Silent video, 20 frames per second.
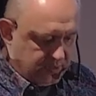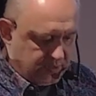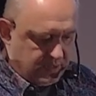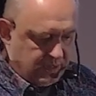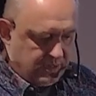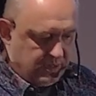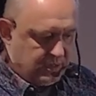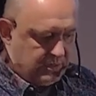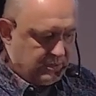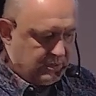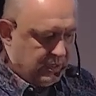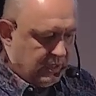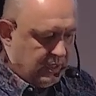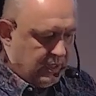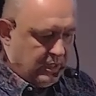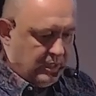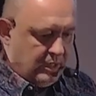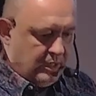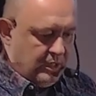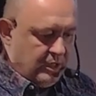cities,
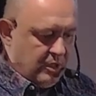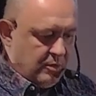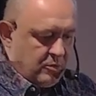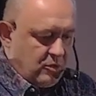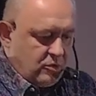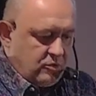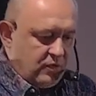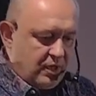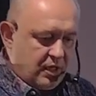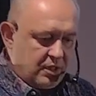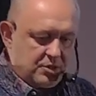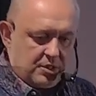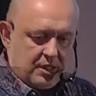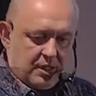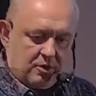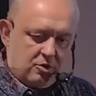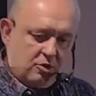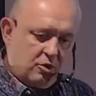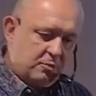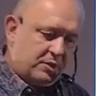because we are
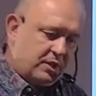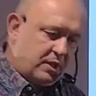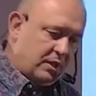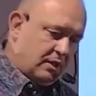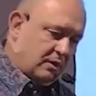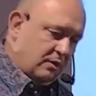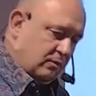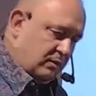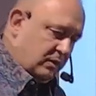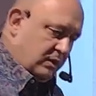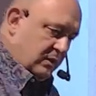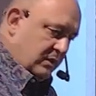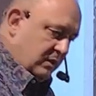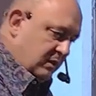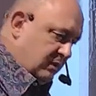trying to opt out